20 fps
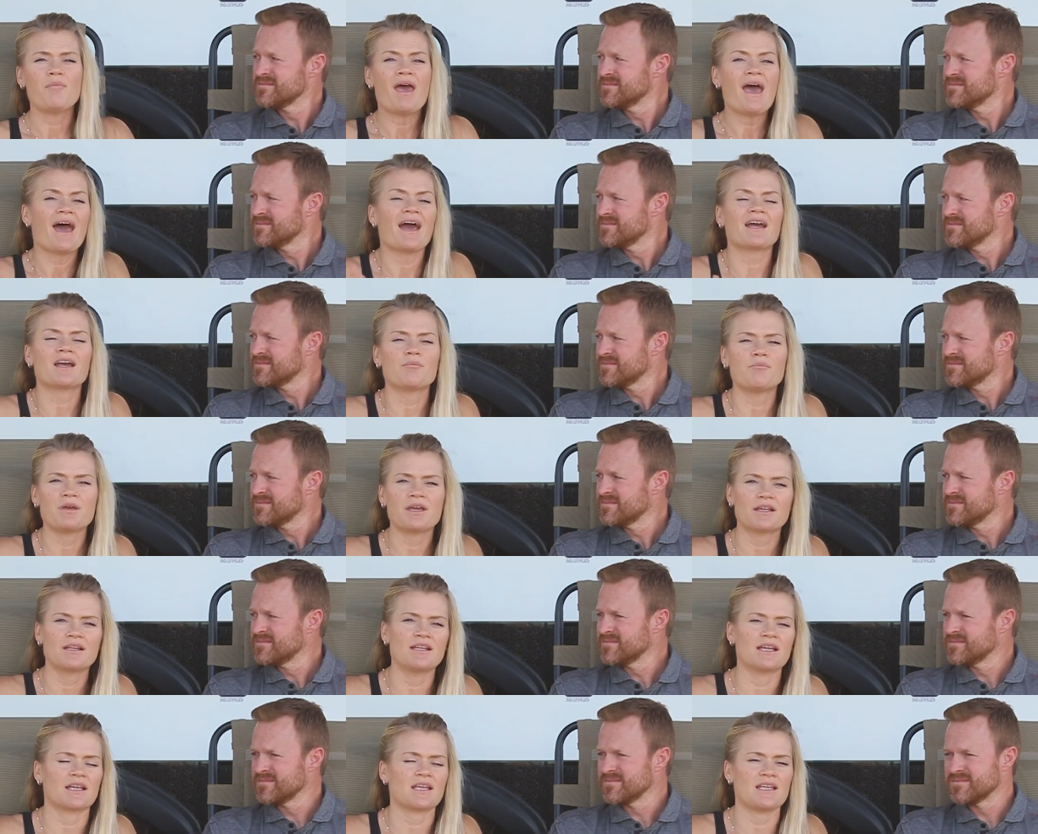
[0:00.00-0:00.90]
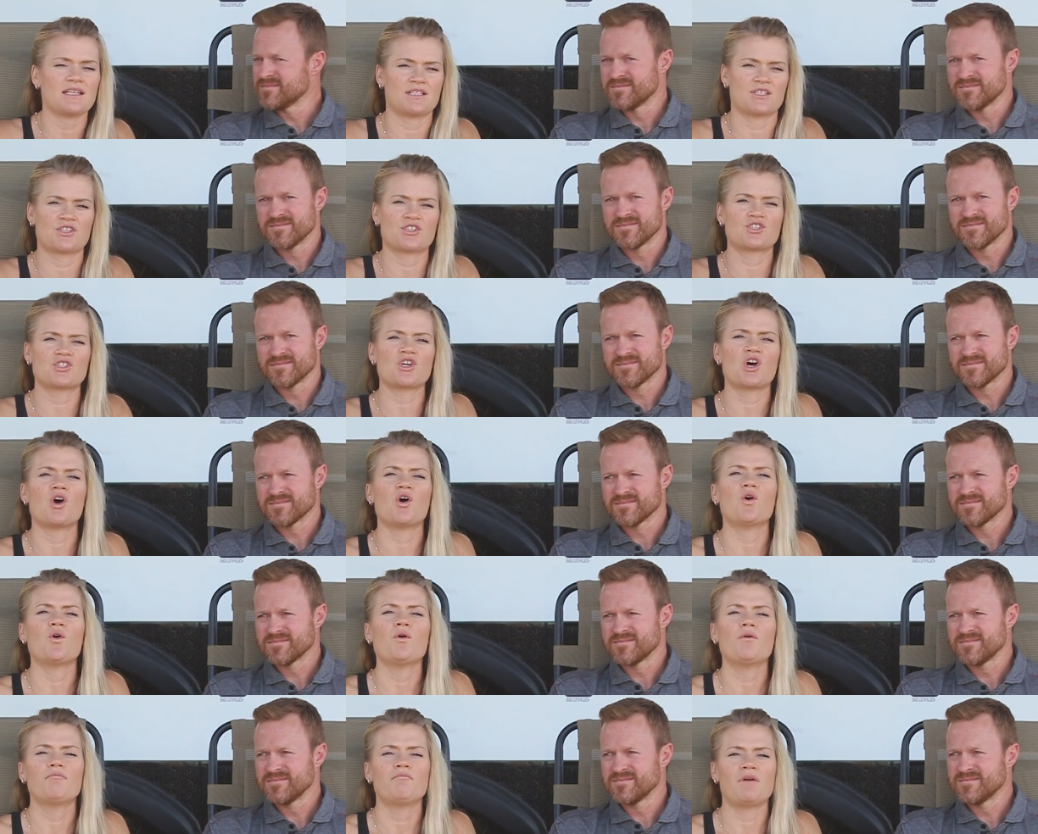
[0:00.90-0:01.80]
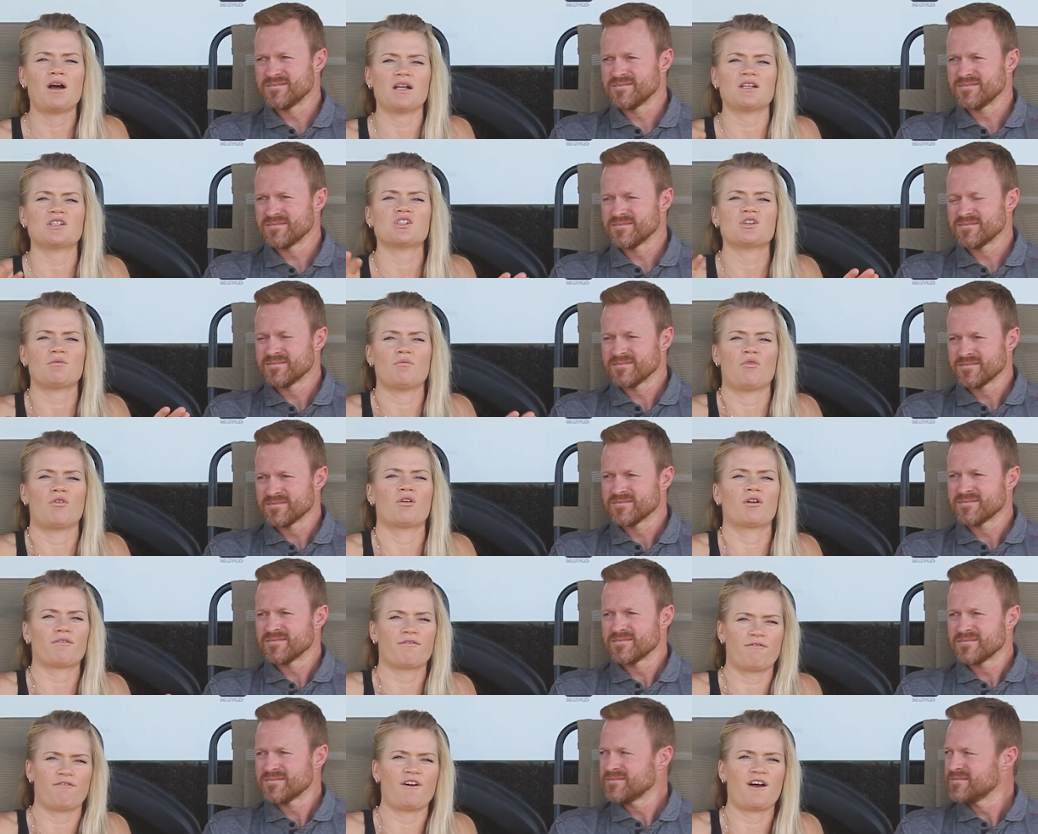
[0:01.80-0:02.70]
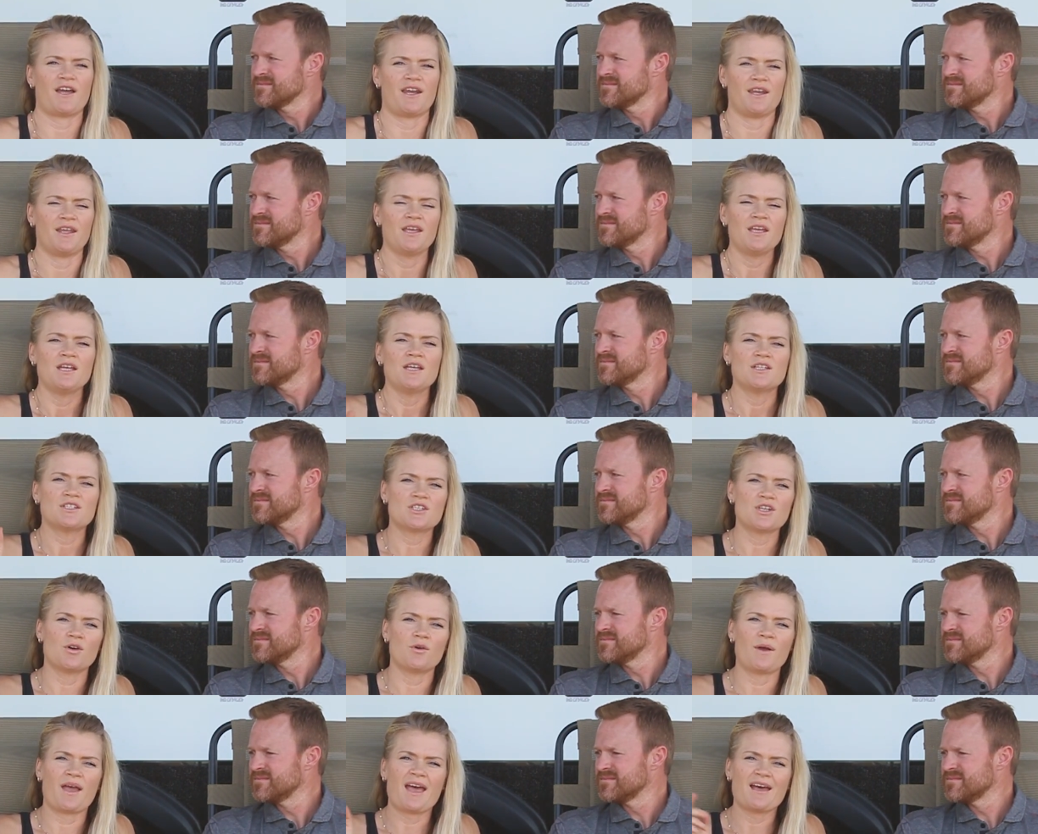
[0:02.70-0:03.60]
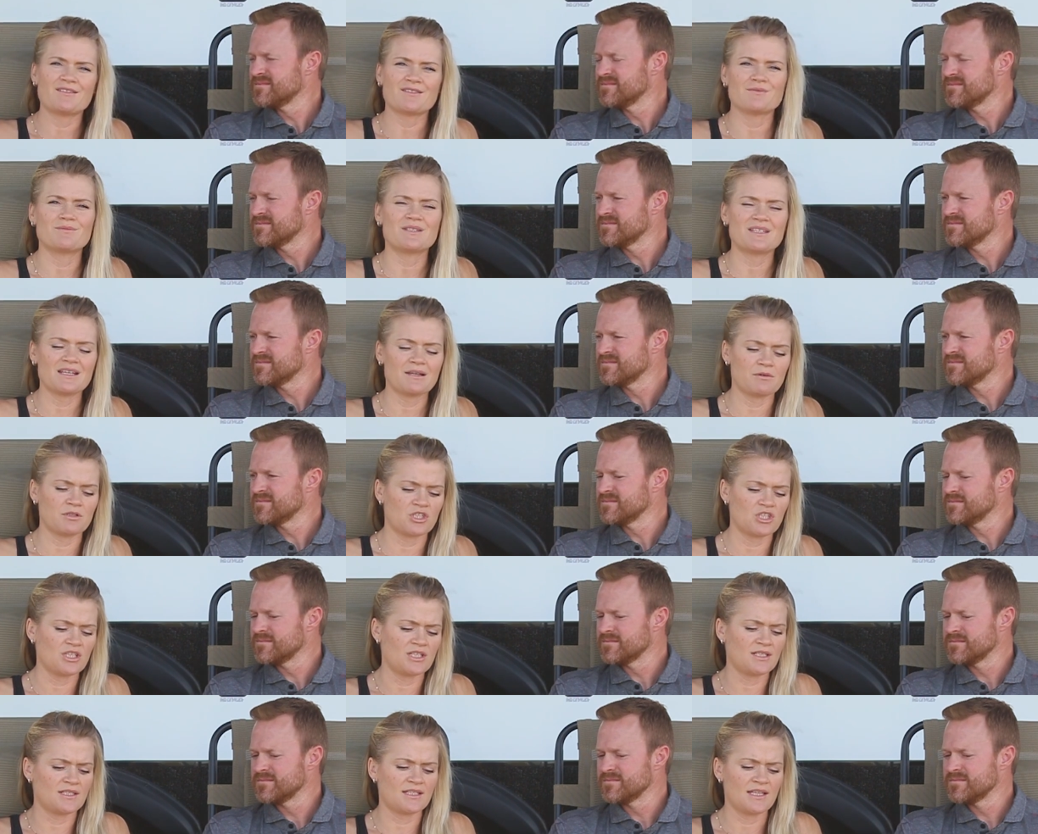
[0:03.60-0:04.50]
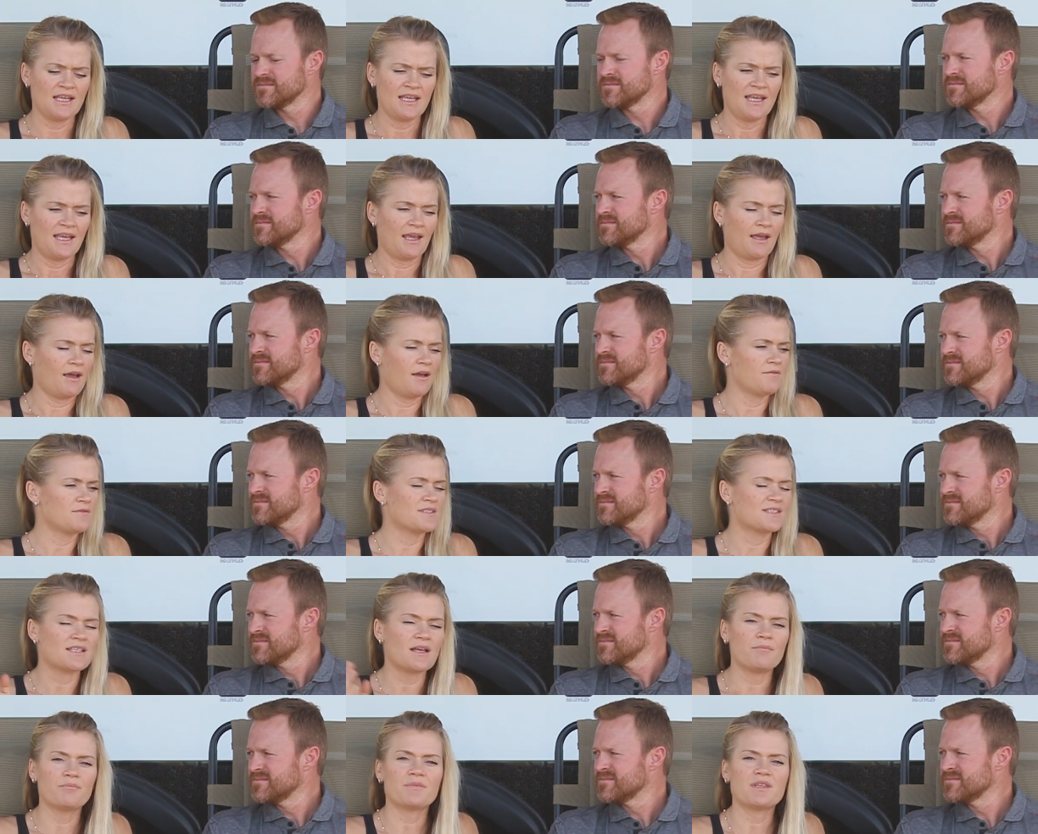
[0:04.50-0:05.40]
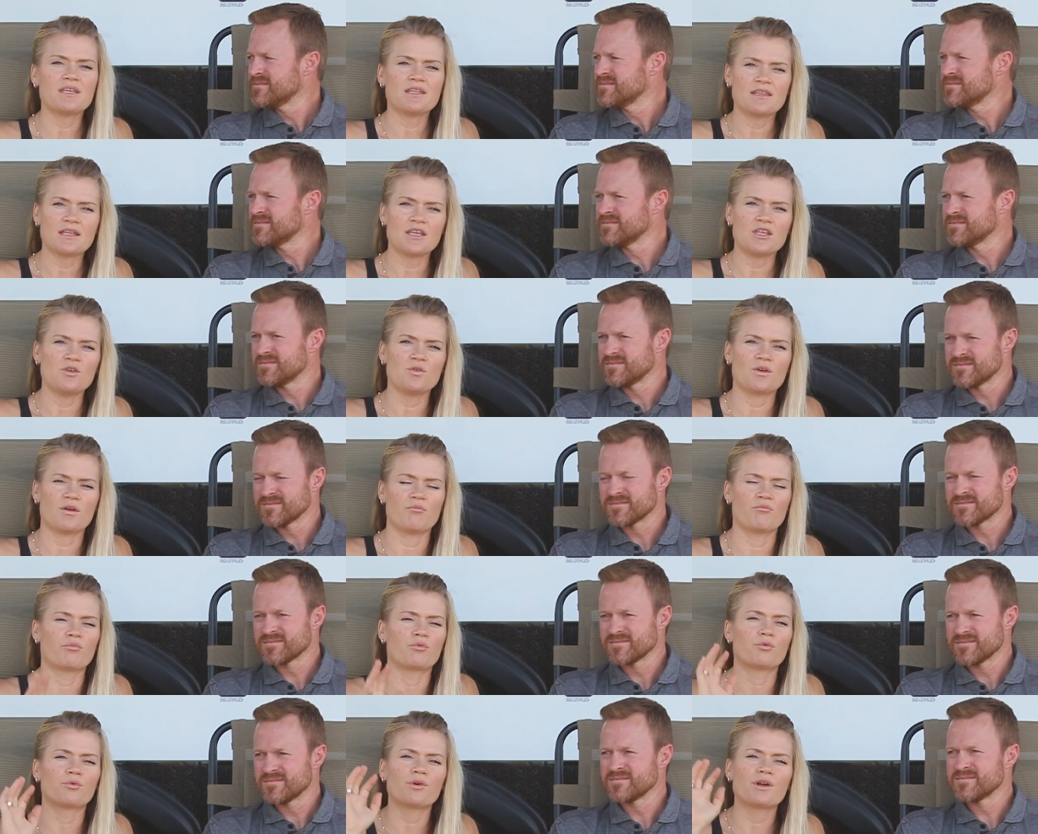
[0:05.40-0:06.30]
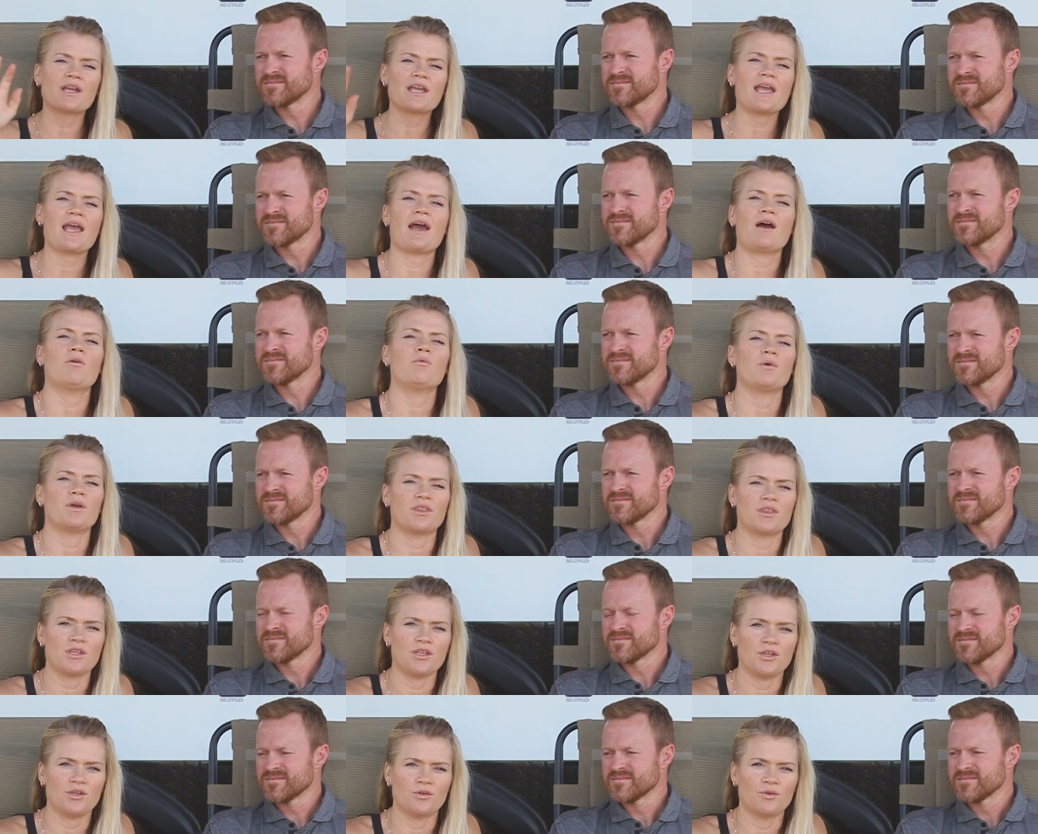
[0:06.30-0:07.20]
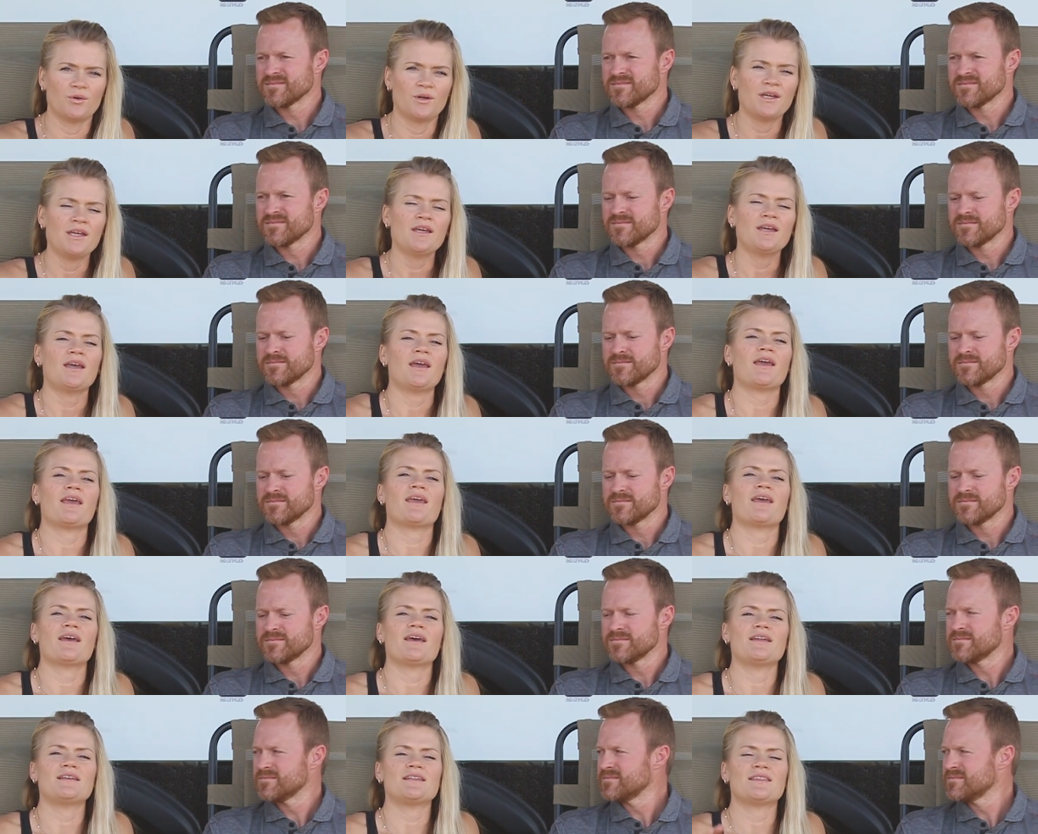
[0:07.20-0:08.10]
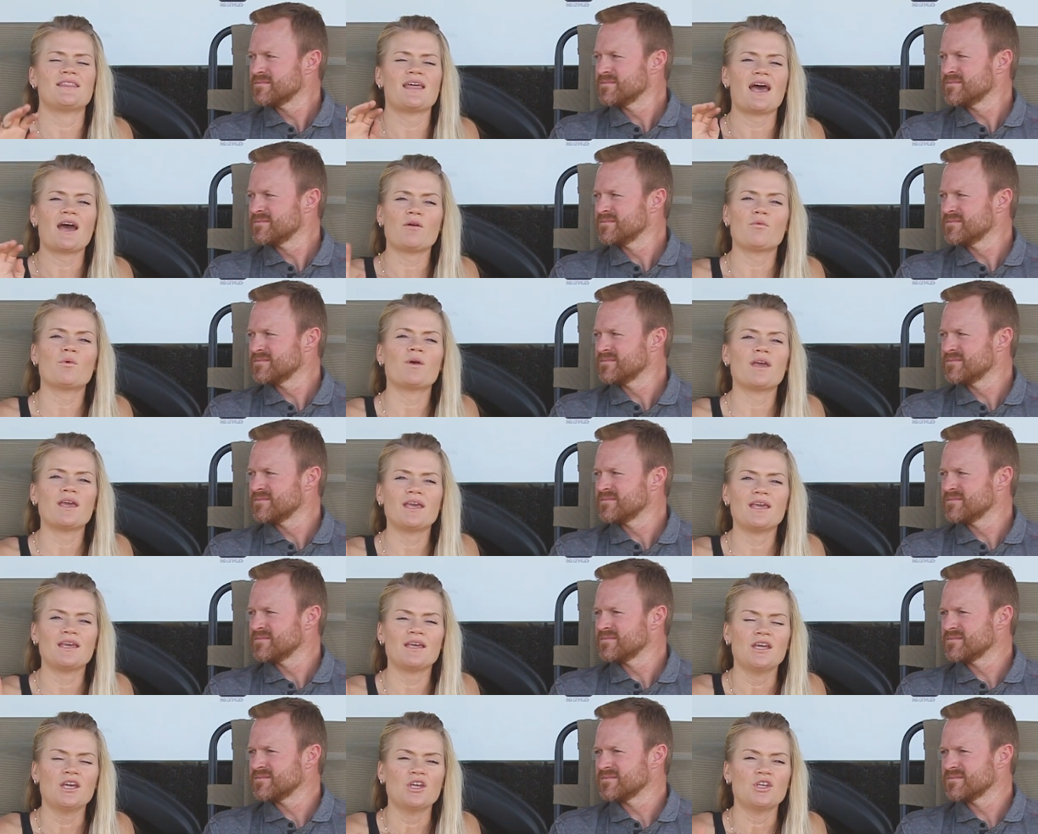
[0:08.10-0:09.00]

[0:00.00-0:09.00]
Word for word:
Speaker 1: Pack a picnic, it's so much more fun. So have some sandwiches, have something that you can bring out with you, and that way